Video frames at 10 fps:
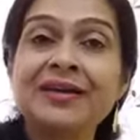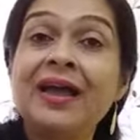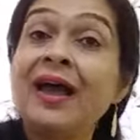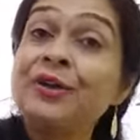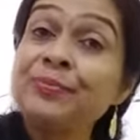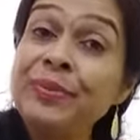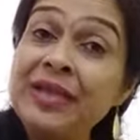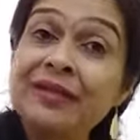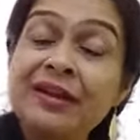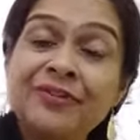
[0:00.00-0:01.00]
and be
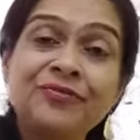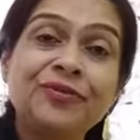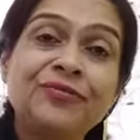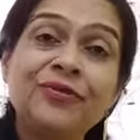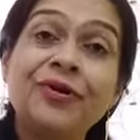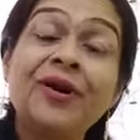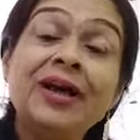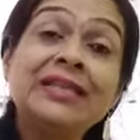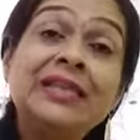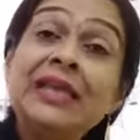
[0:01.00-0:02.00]
grateful for
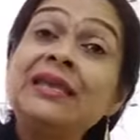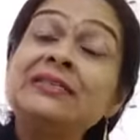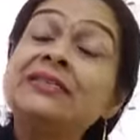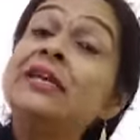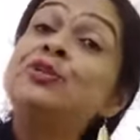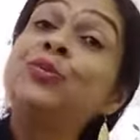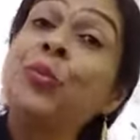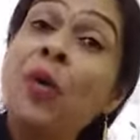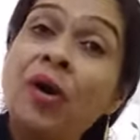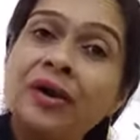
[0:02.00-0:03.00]
things that you
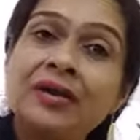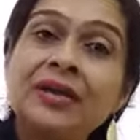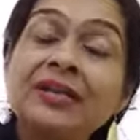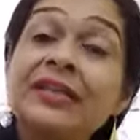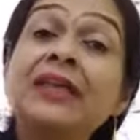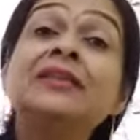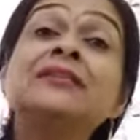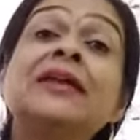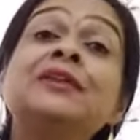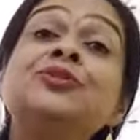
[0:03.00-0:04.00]
want, things
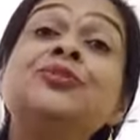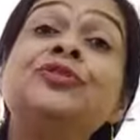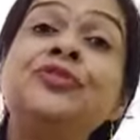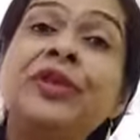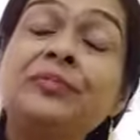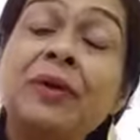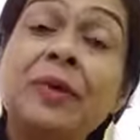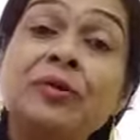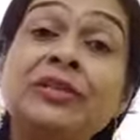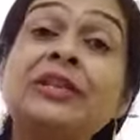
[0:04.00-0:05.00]
that you dream
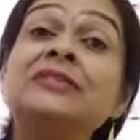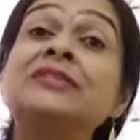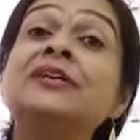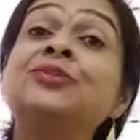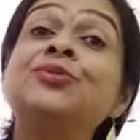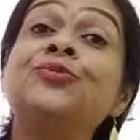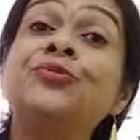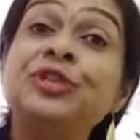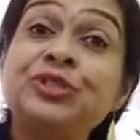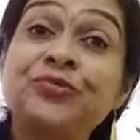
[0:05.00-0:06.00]
about, things that you
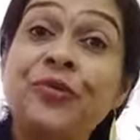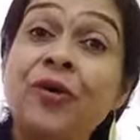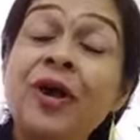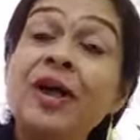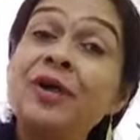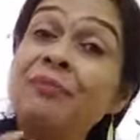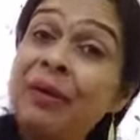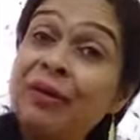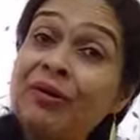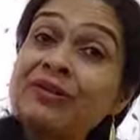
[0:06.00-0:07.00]
wish for,
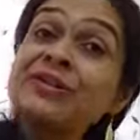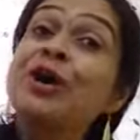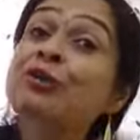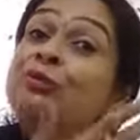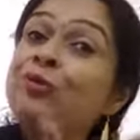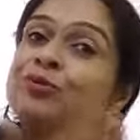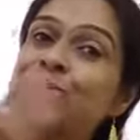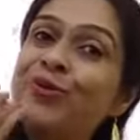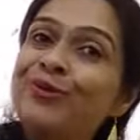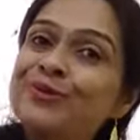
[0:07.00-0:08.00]
because those
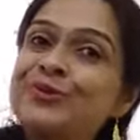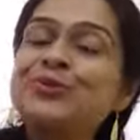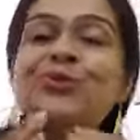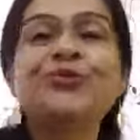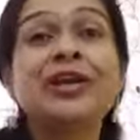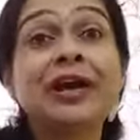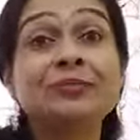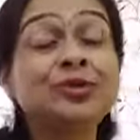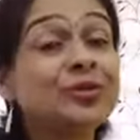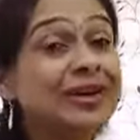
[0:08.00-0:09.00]
also will come
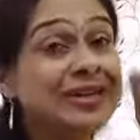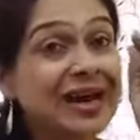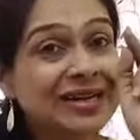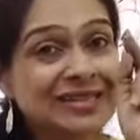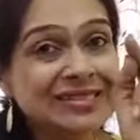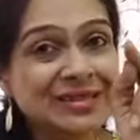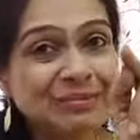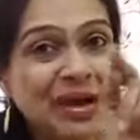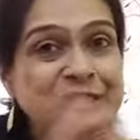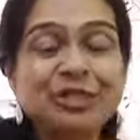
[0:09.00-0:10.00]
to you. And that is the
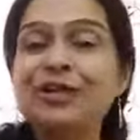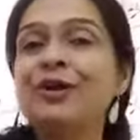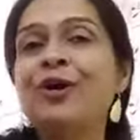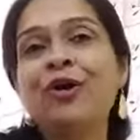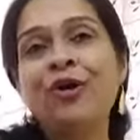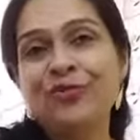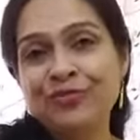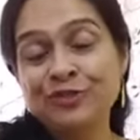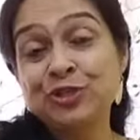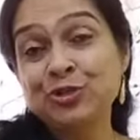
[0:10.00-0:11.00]
magic of
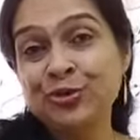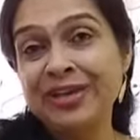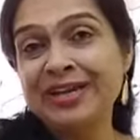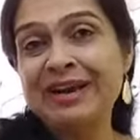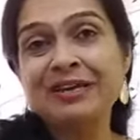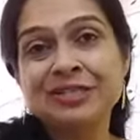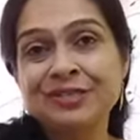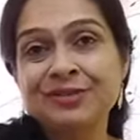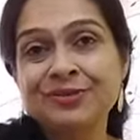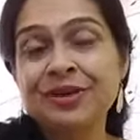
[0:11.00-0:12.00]
showing
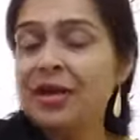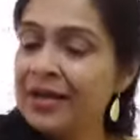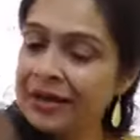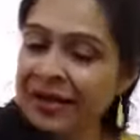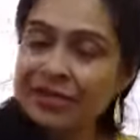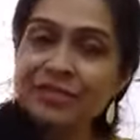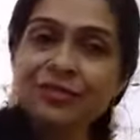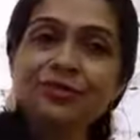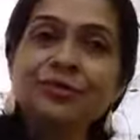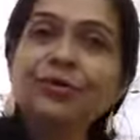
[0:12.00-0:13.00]
gratitude. Gratitude
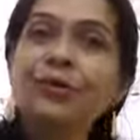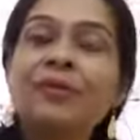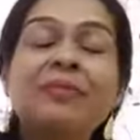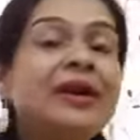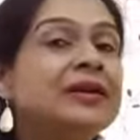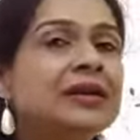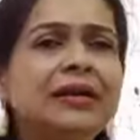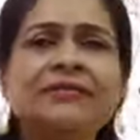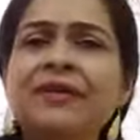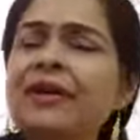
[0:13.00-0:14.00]
to the Almighty,
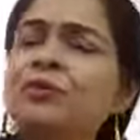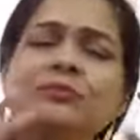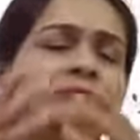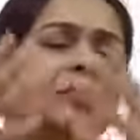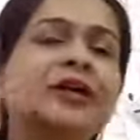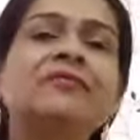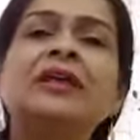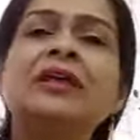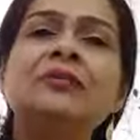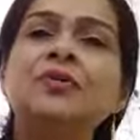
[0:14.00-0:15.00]
Divine, whatever
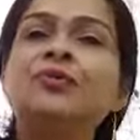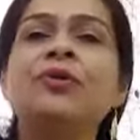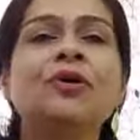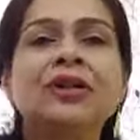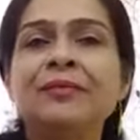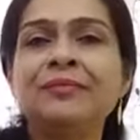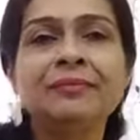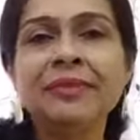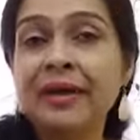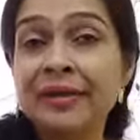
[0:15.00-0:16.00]
name you call Him
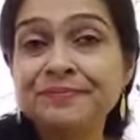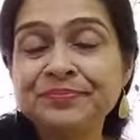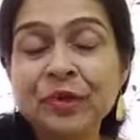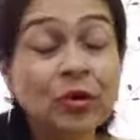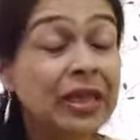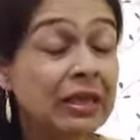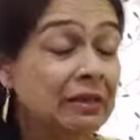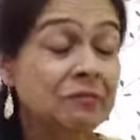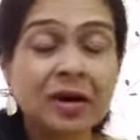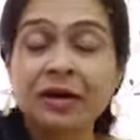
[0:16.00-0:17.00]
by, okay,
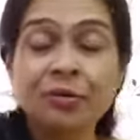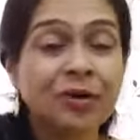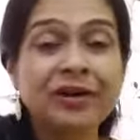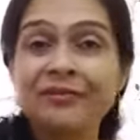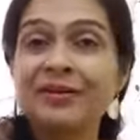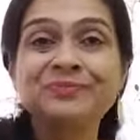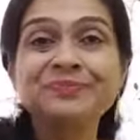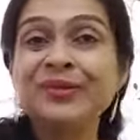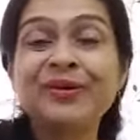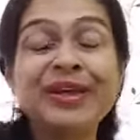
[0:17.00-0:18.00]
Him, her, whatever,
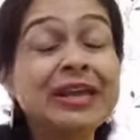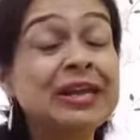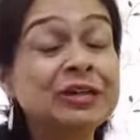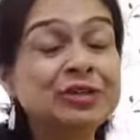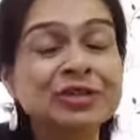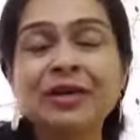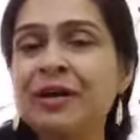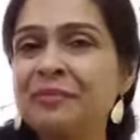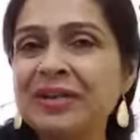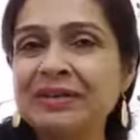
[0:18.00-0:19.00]
okay, nature,
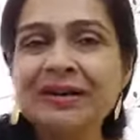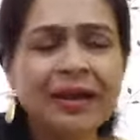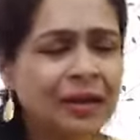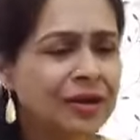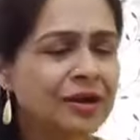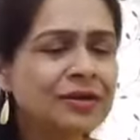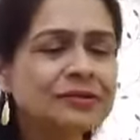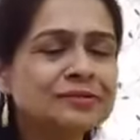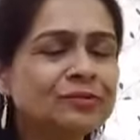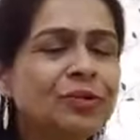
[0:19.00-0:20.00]
Mother Gaia,
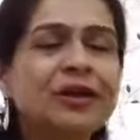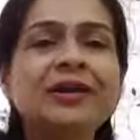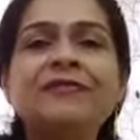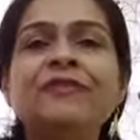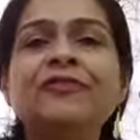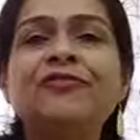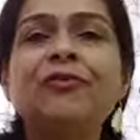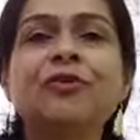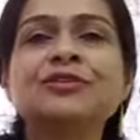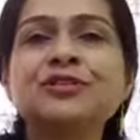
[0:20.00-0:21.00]
whatever
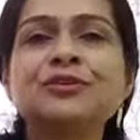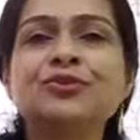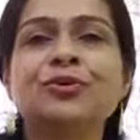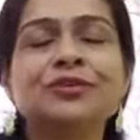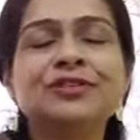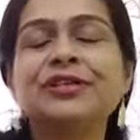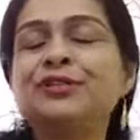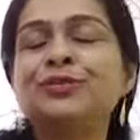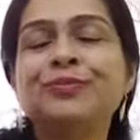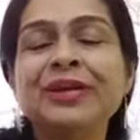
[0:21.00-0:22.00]
force, source that you
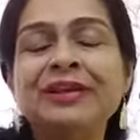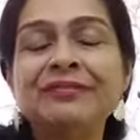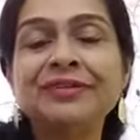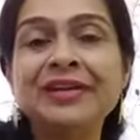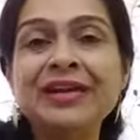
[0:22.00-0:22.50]
believe in.